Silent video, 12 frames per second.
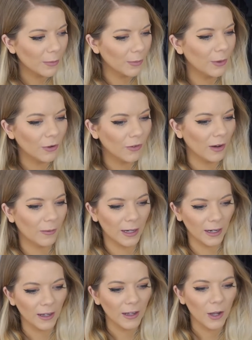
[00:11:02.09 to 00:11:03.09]
move. I want
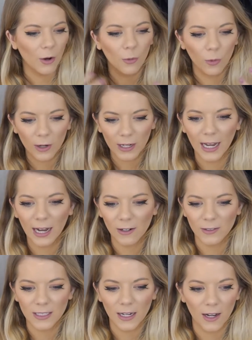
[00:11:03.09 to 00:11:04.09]
to work
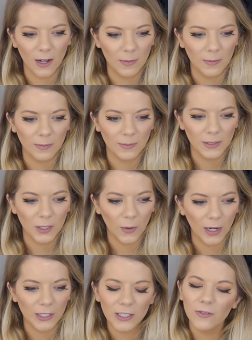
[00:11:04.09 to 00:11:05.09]
out. So
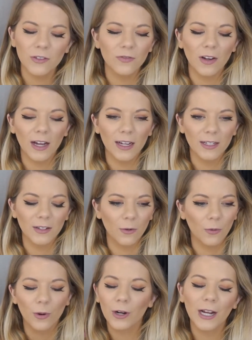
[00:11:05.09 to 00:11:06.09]
I just have to find
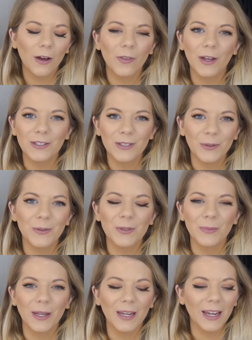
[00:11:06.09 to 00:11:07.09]
a workout that suits
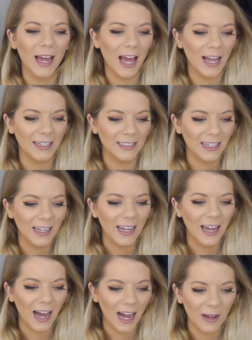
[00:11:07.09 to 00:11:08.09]
me, and
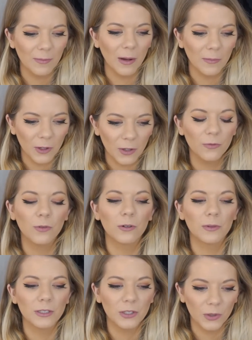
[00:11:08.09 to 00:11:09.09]
I'm looking
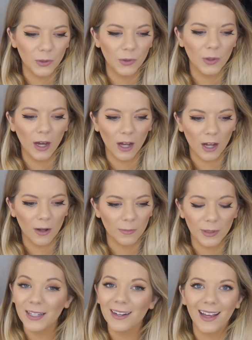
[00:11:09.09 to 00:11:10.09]
forward to
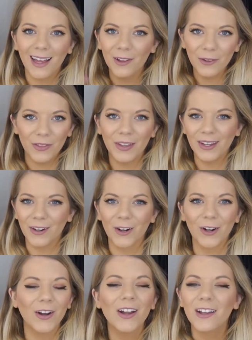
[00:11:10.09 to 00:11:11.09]
being a
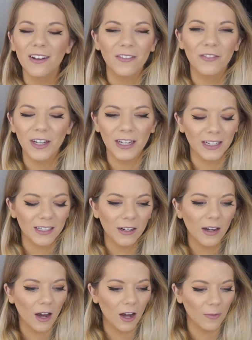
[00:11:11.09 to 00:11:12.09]
healthier
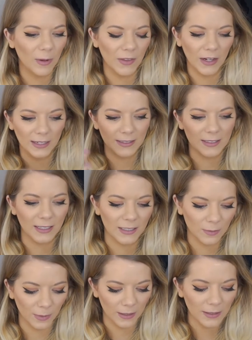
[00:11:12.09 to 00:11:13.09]
vegan in the next
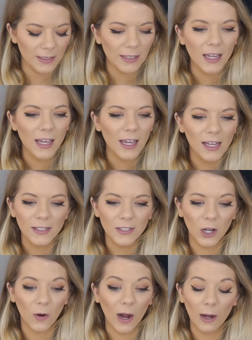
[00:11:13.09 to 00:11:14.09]
6 months.
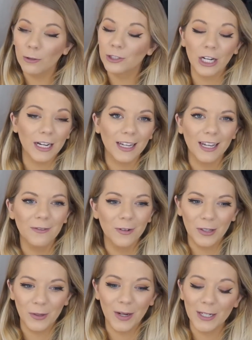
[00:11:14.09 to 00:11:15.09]
So I will check in
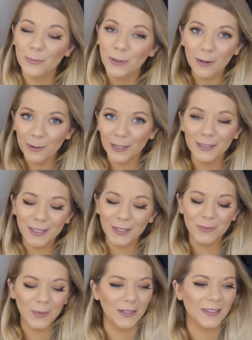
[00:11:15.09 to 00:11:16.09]
with you guys probably in
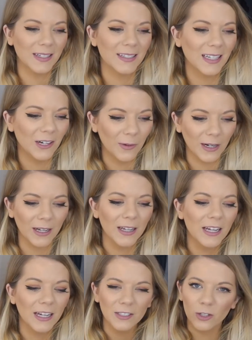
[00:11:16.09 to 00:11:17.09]
6 months, because I don't want to
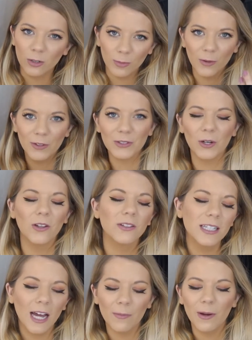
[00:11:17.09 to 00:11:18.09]
talk about this all
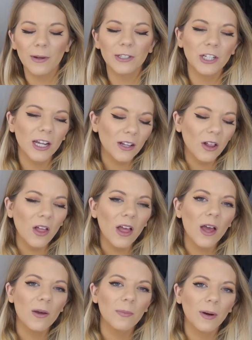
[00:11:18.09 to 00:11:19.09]
the time on my channel.
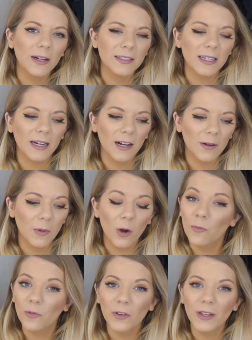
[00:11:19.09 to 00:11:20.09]
But
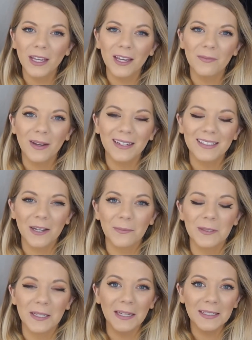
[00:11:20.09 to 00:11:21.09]
hopefully it made
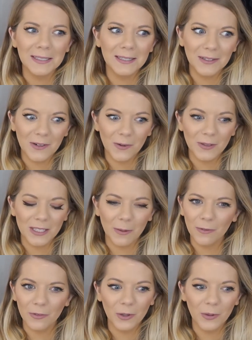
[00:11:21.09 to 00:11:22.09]
some sense to
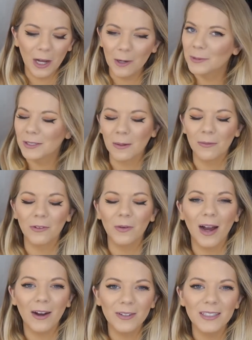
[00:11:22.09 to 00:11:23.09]
some of you, helped some of you
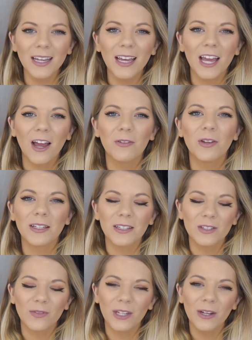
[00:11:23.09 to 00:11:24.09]
out. If you like
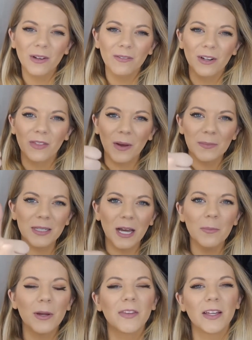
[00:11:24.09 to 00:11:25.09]
this video, give it a thumbs
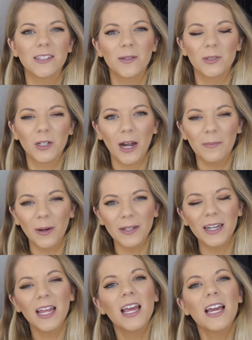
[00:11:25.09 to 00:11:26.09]
up, hit that subscribe
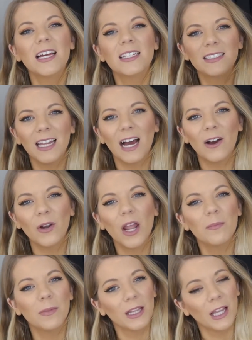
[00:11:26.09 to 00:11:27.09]
button
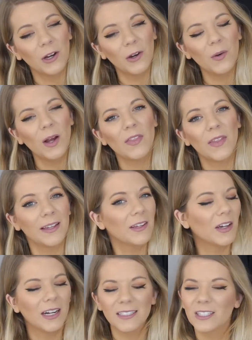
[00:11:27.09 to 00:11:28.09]
down below. Thank
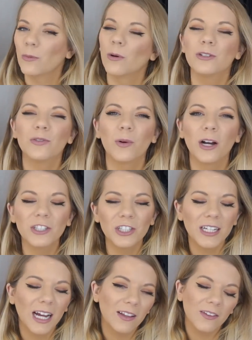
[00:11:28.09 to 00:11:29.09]
you guys so much for
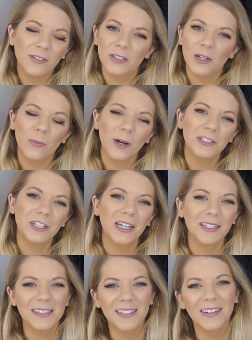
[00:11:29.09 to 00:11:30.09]
watching. I love you so much, and
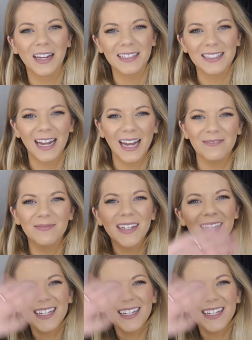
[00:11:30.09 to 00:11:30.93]
I'll see you next time.